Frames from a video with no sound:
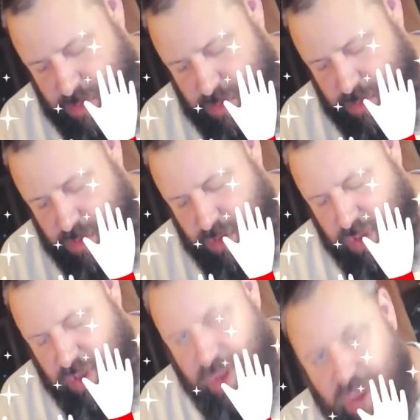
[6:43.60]
I will
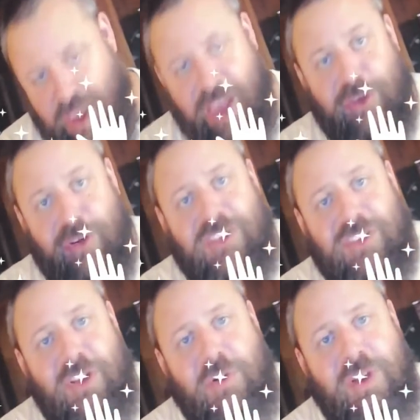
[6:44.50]
be on you
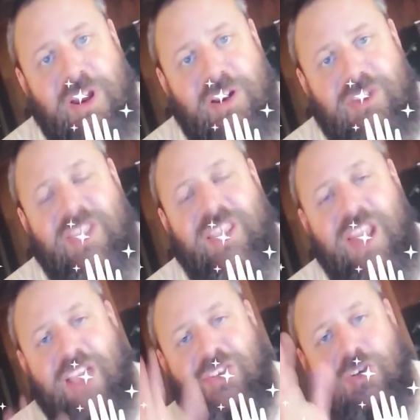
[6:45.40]

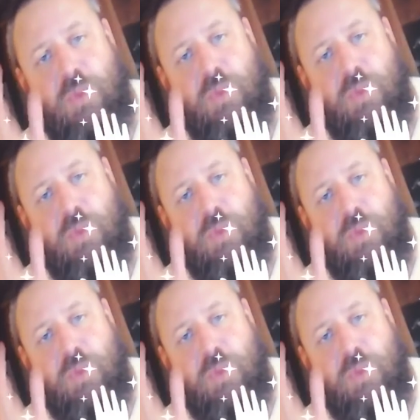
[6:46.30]
like shit on.